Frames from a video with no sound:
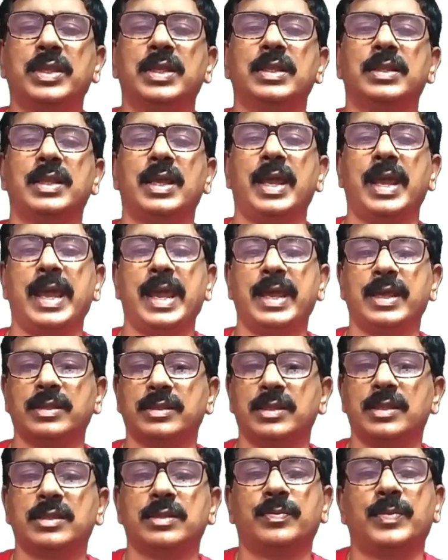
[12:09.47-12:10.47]
the access
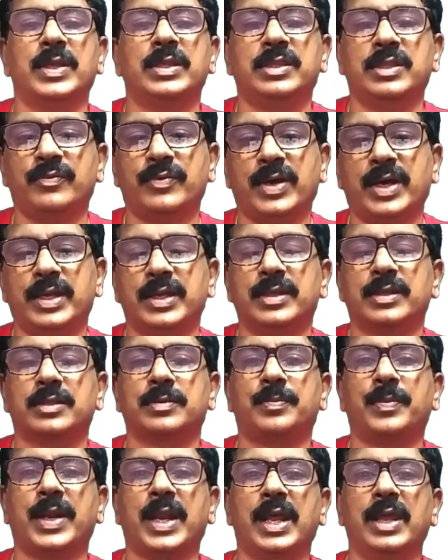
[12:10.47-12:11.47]
specifiers
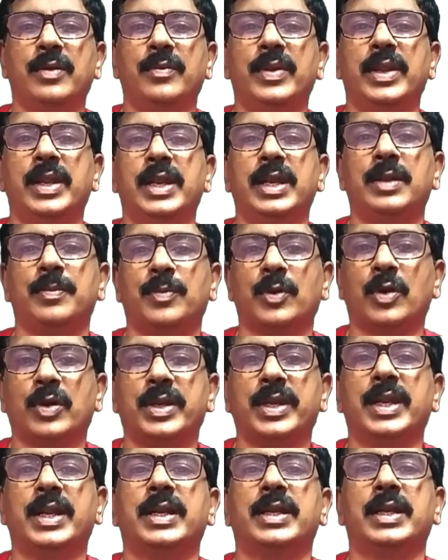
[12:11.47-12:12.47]
private,
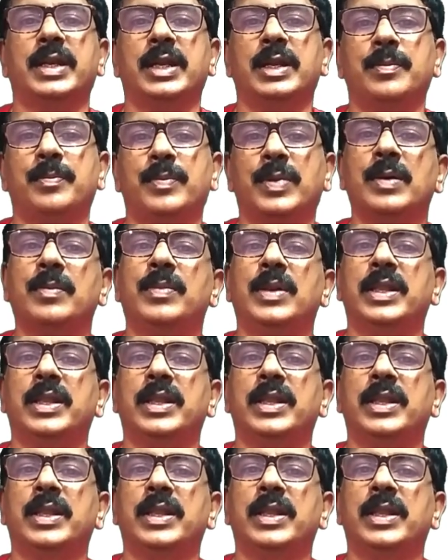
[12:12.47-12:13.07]
protected, public,